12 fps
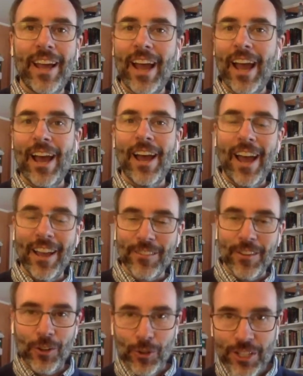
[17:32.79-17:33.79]
as
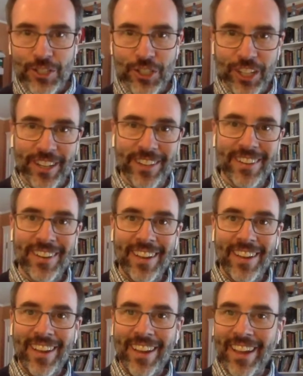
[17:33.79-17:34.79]
a Christian,
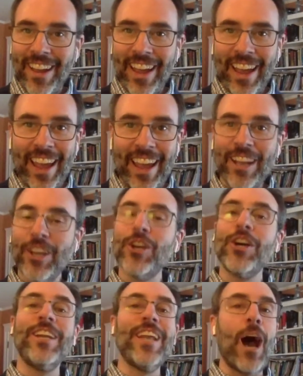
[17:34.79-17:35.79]
it
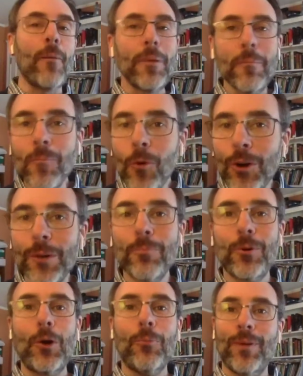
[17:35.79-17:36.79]
could not be more
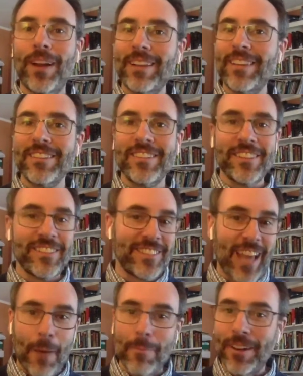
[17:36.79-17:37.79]
appropriate that this is
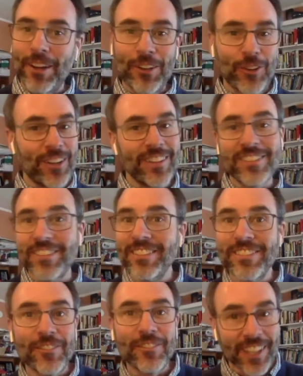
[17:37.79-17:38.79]
happening during the
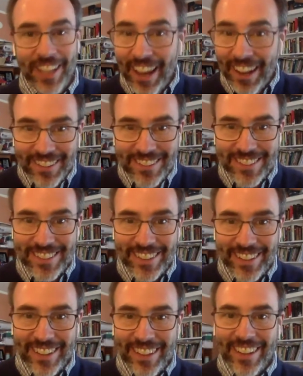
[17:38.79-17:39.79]
season of Lent,
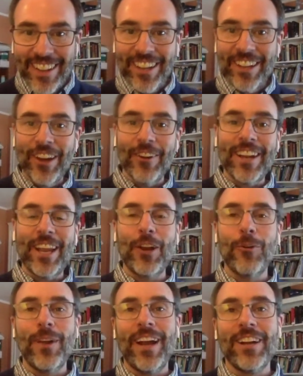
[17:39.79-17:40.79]
and
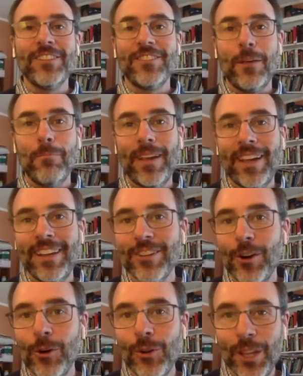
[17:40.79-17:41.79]
here we are stepping into
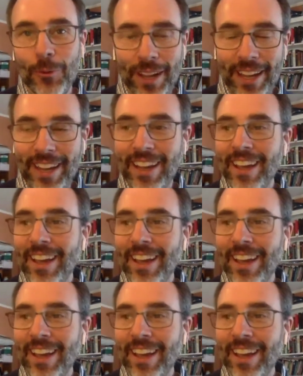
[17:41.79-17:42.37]
Holy Week.